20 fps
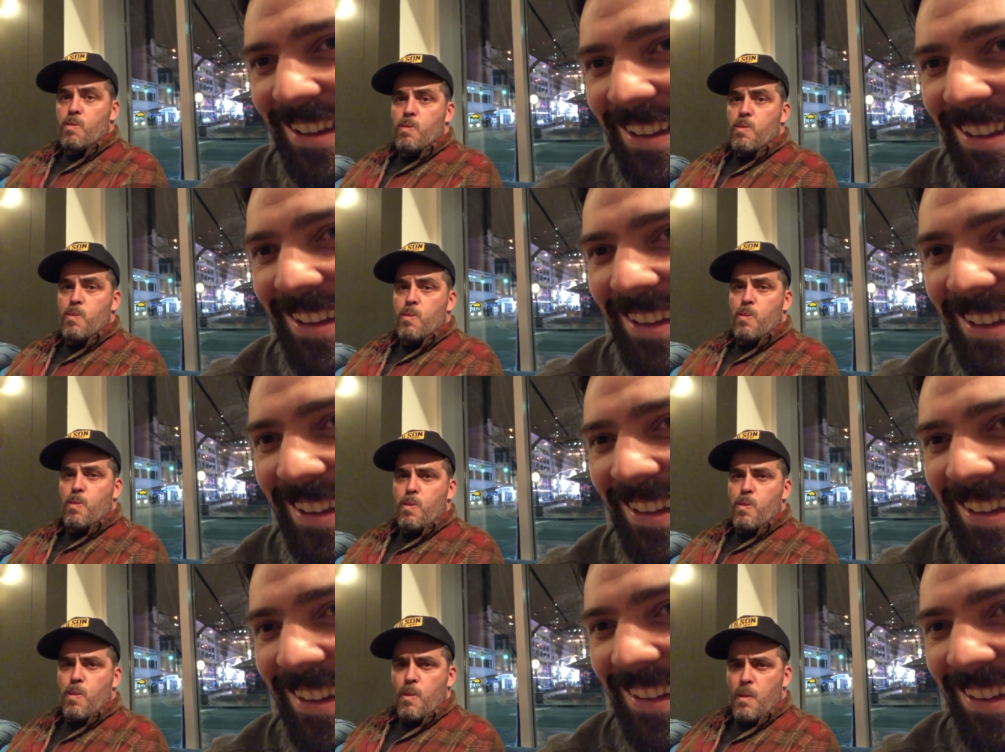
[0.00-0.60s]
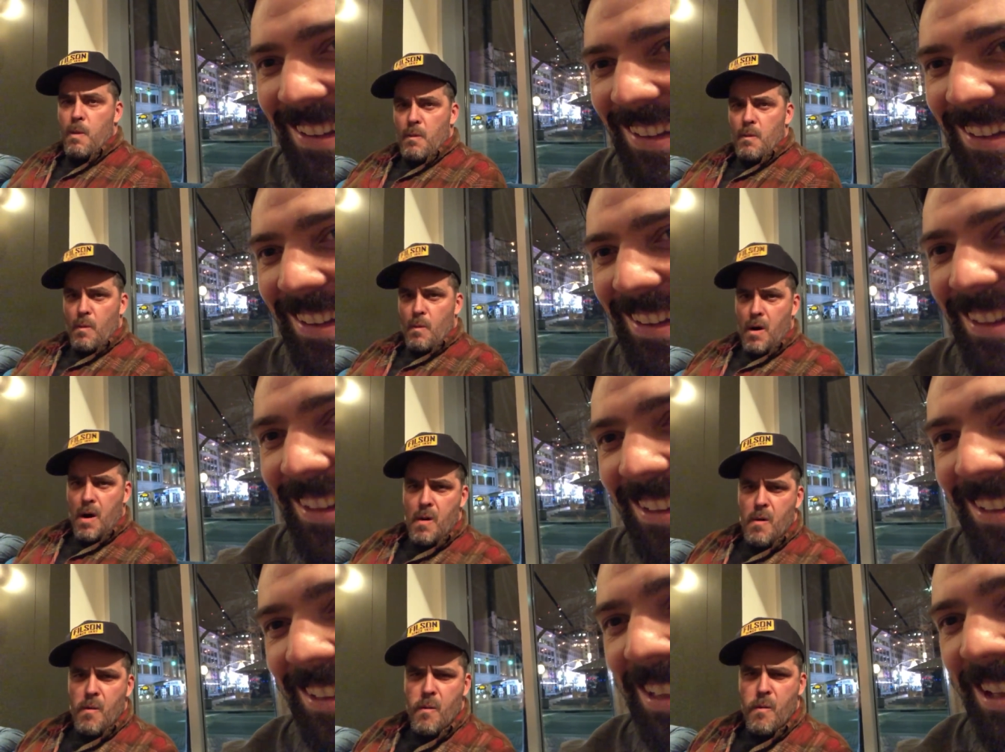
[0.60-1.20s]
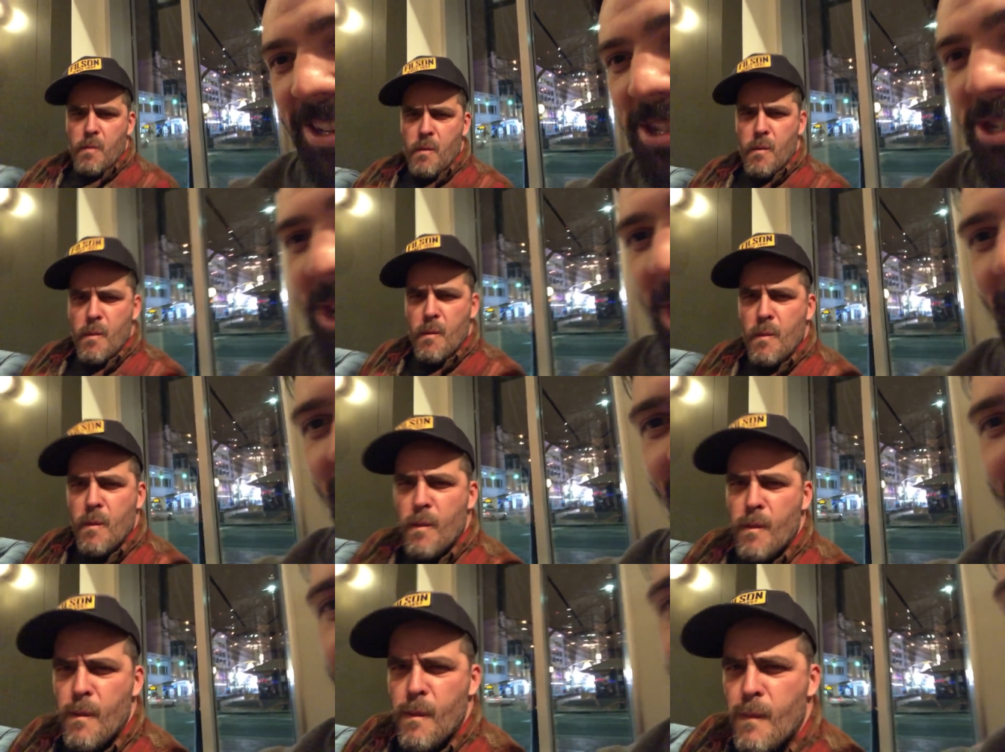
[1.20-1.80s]
finish my show, that
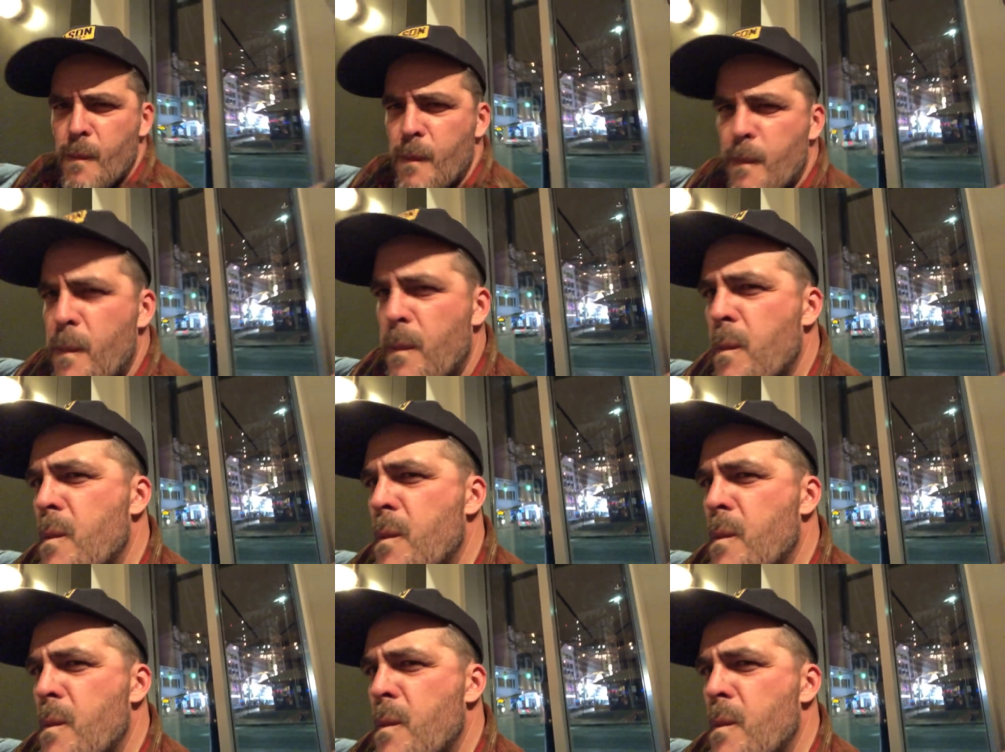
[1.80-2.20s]
jawline.